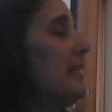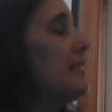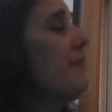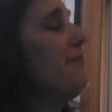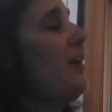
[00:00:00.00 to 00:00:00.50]

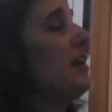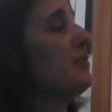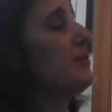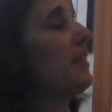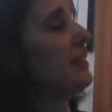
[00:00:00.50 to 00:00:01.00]
Some
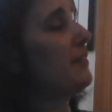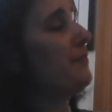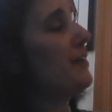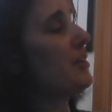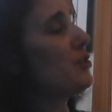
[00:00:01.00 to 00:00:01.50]
fossils, like the
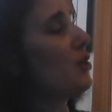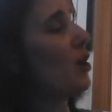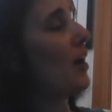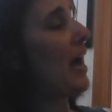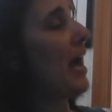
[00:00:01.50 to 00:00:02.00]
fish,
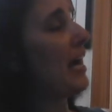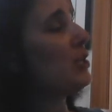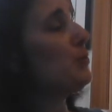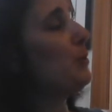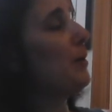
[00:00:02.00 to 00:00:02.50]
are
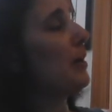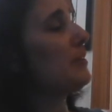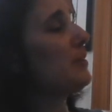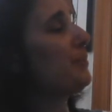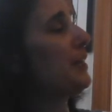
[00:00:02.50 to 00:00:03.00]
actual
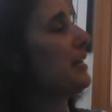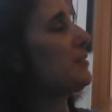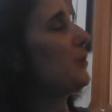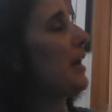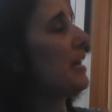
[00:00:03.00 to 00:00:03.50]
parts of
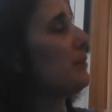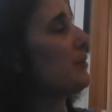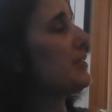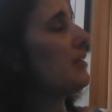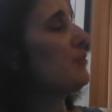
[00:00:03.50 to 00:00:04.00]
plants or
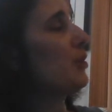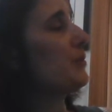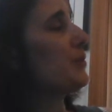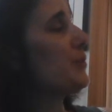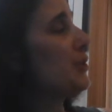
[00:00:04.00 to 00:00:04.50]
animals that have
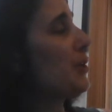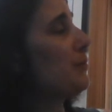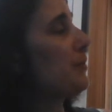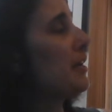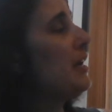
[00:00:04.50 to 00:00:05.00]
turned to
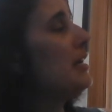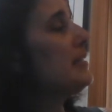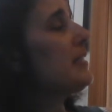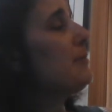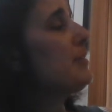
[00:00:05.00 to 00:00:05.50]
stone.
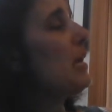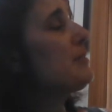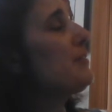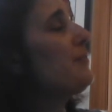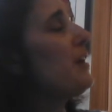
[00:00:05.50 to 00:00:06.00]

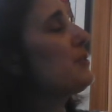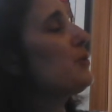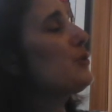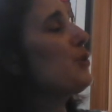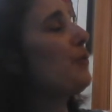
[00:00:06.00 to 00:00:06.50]
Sometimes a
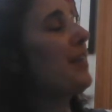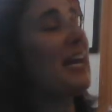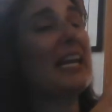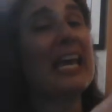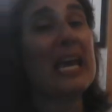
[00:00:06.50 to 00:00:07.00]
fossil is
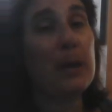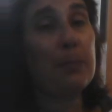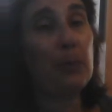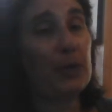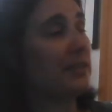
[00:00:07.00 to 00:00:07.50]
only an
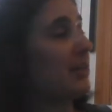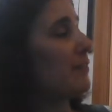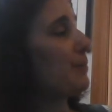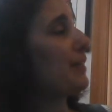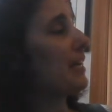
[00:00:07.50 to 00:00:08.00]
imprint of
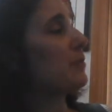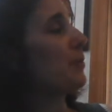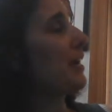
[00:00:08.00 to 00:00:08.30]
the plant or